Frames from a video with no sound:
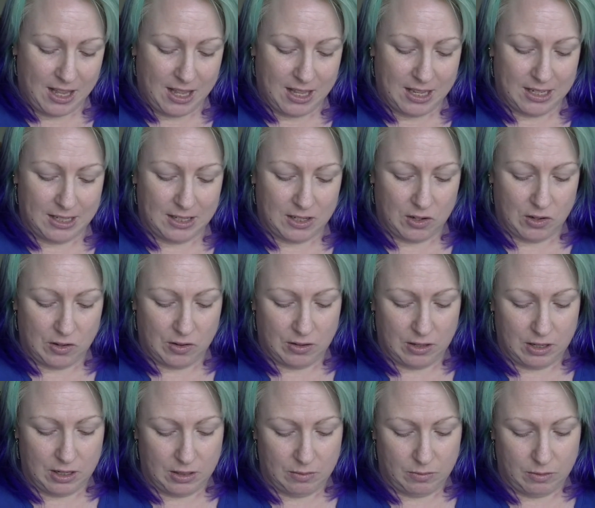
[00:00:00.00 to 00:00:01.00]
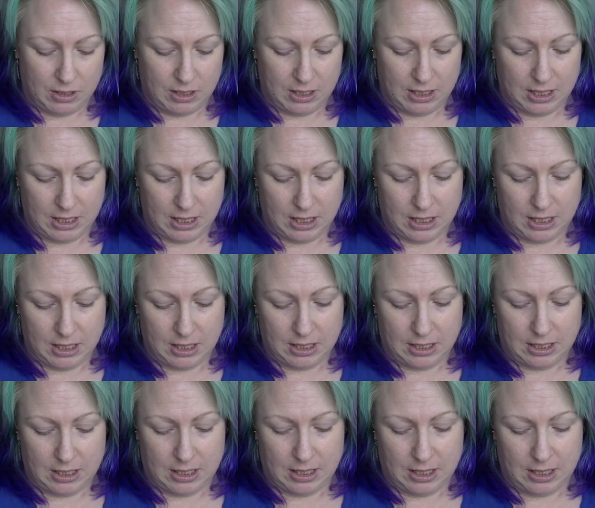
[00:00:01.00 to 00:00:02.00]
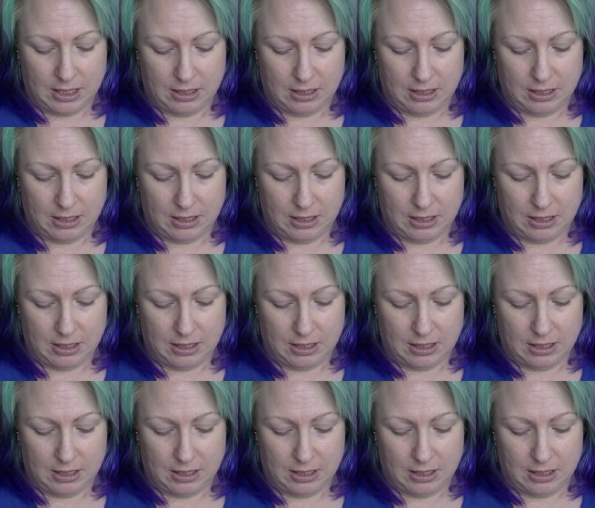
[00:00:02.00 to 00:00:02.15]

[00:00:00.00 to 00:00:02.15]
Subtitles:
So this one says